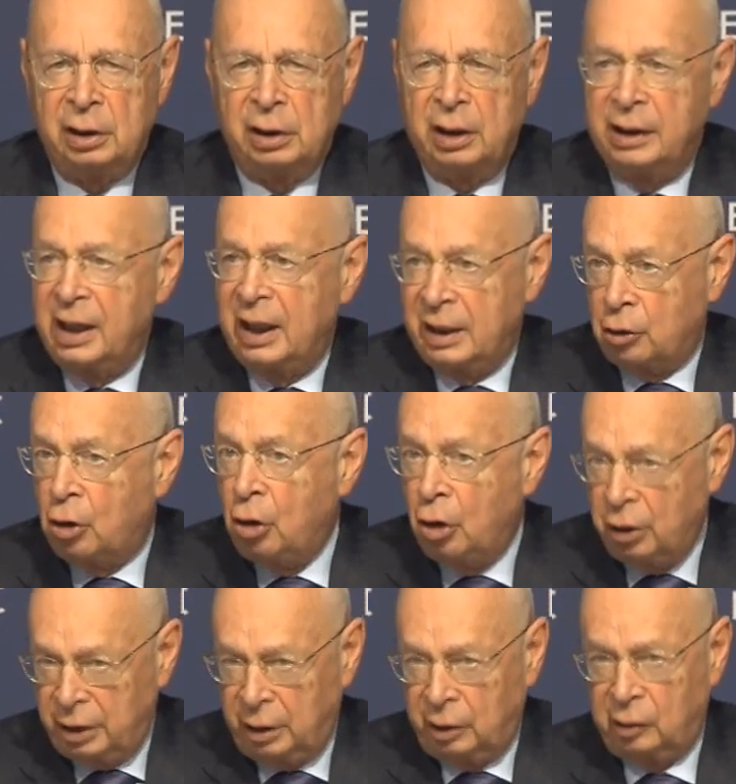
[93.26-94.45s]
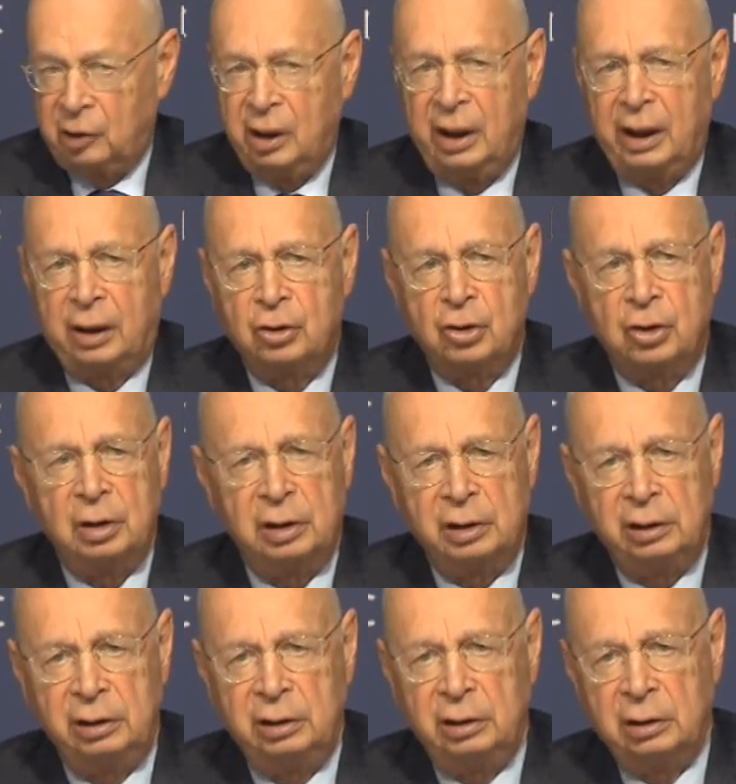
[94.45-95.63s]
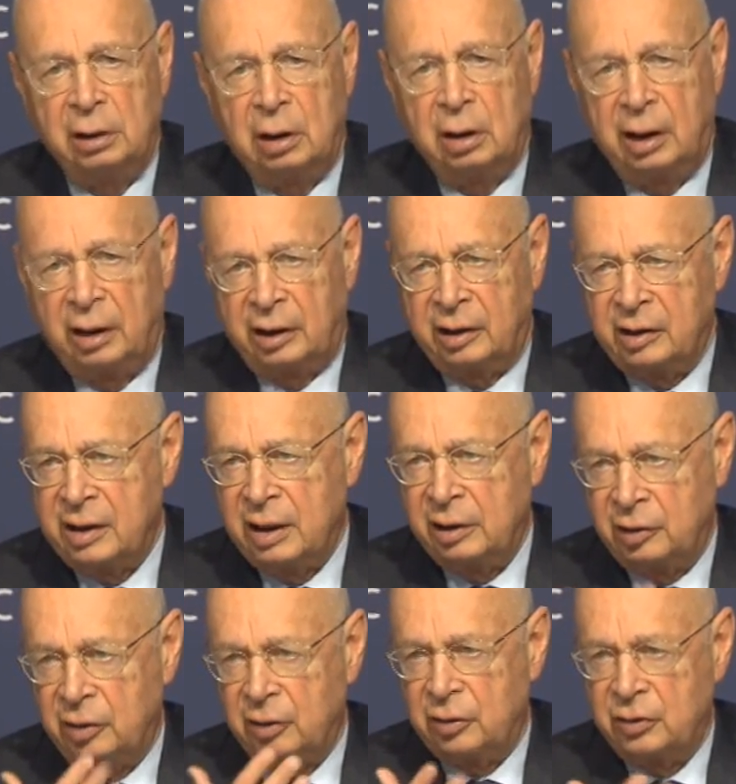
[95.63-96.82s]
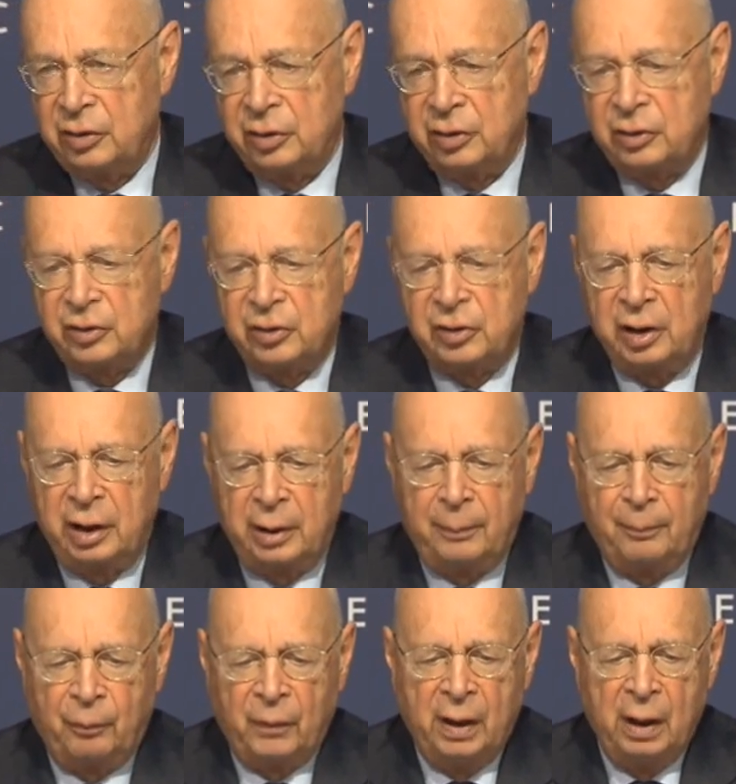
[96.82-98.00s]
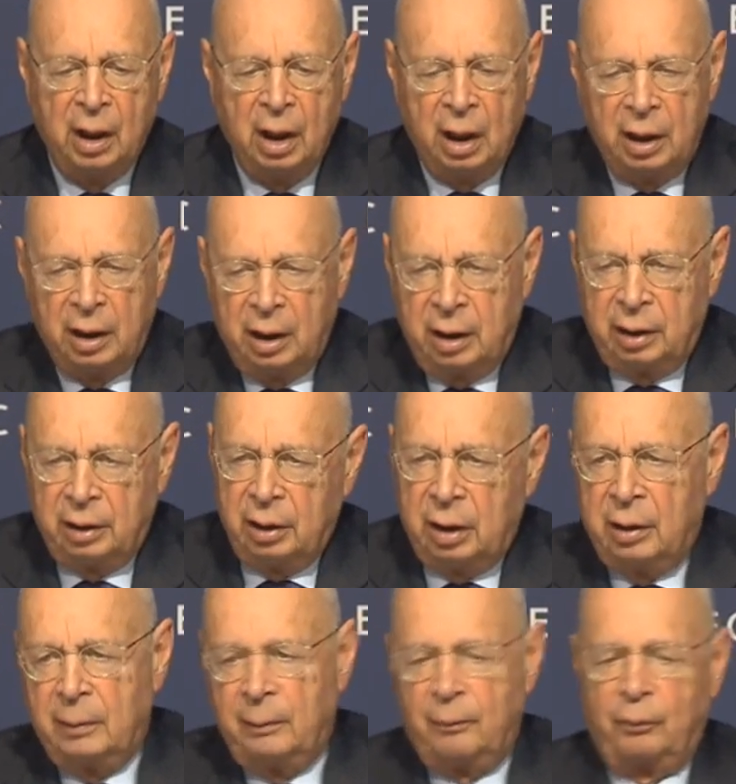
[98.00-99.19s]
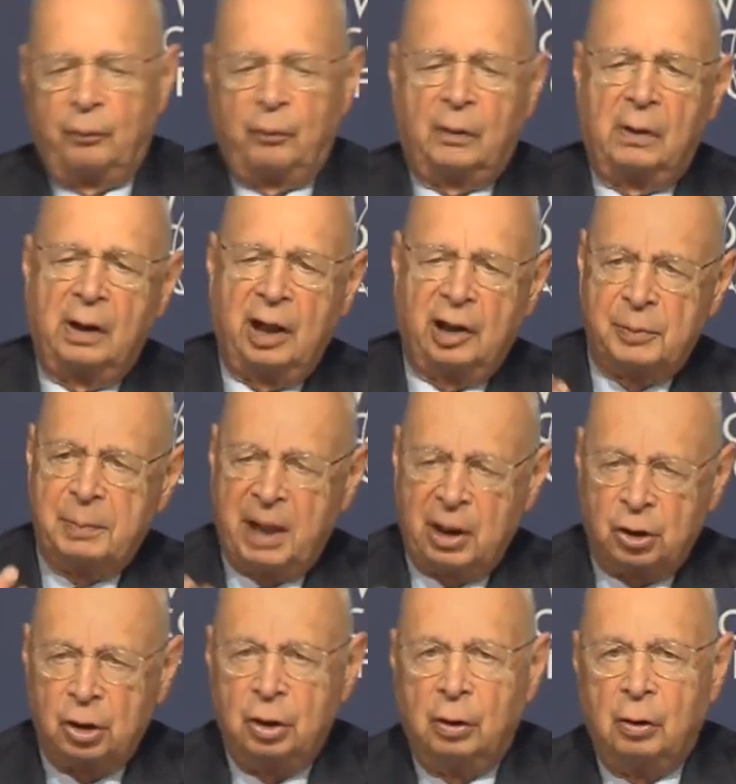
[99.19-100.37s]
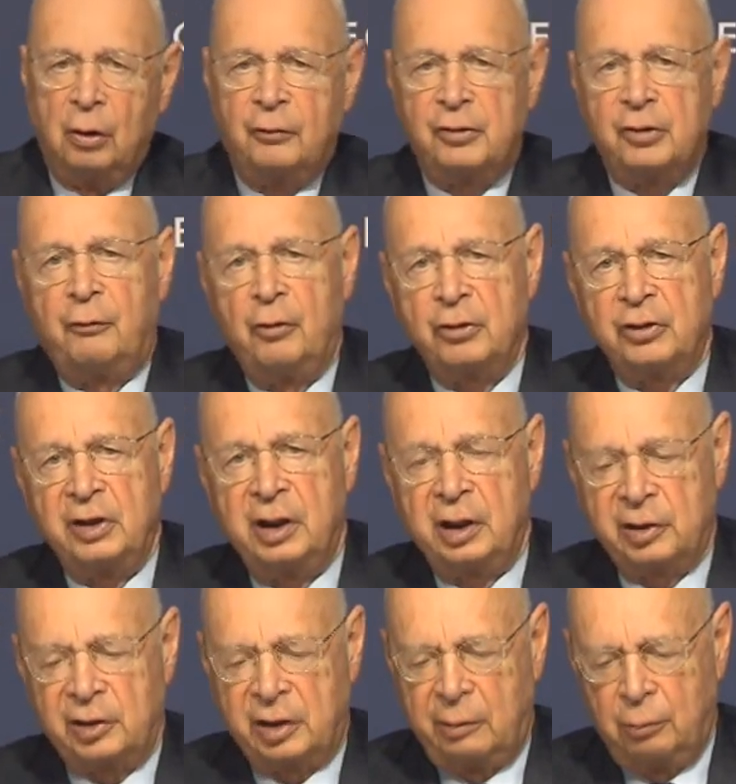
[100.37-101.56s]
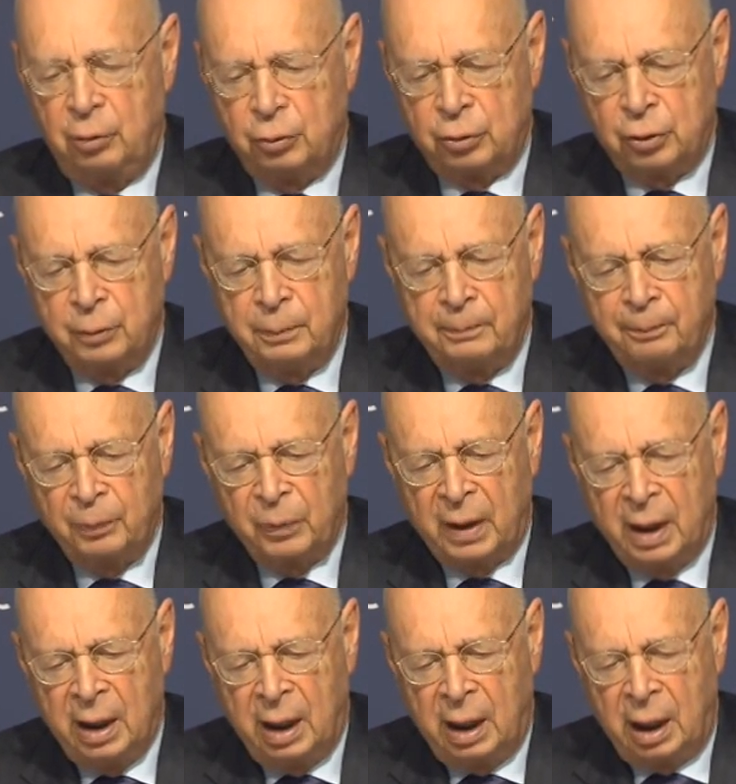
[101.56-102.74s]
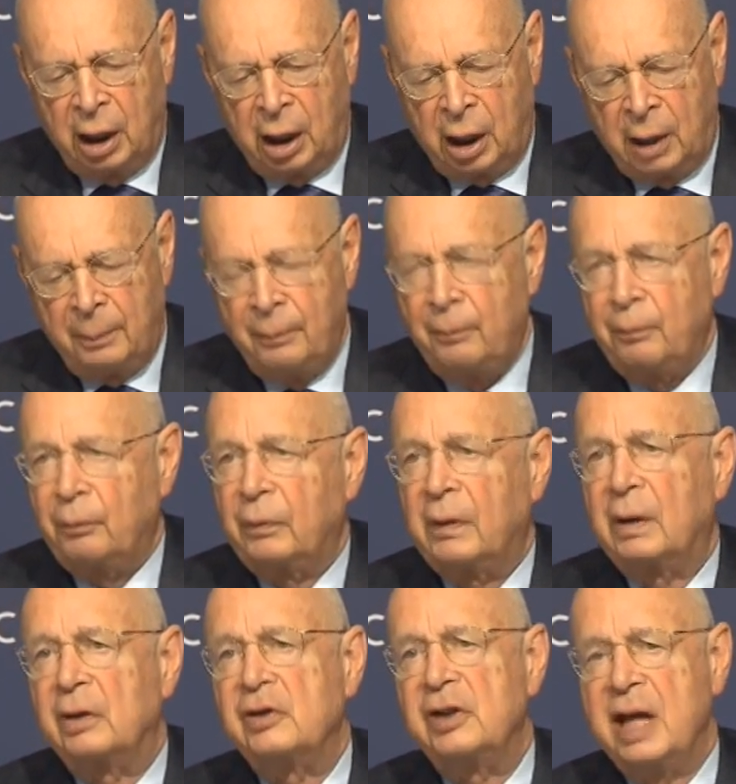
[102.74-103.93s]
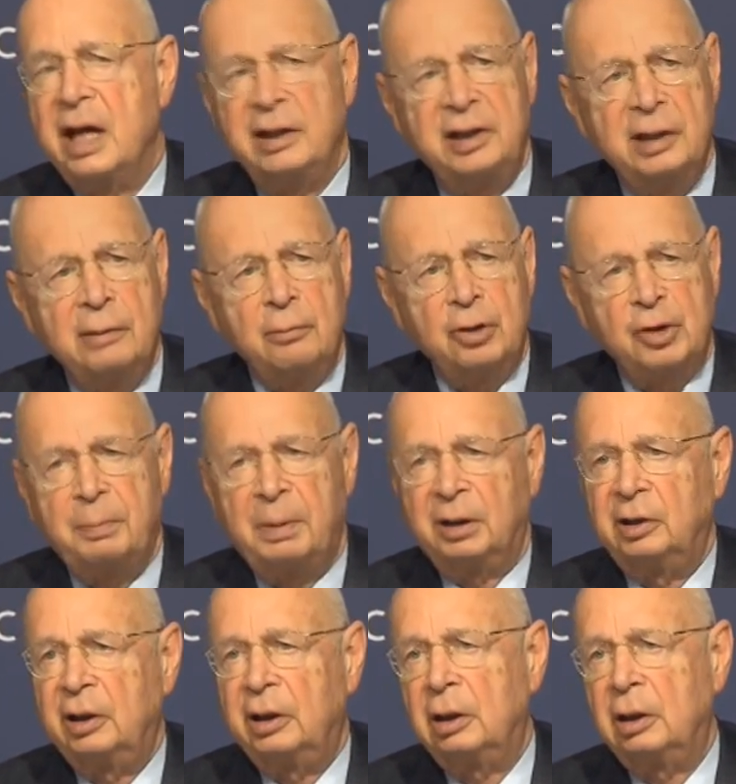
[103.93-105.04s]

Um, but then those who believe it is worth doing will have you do some stuff which they cannot be held responsible for, and such things like that.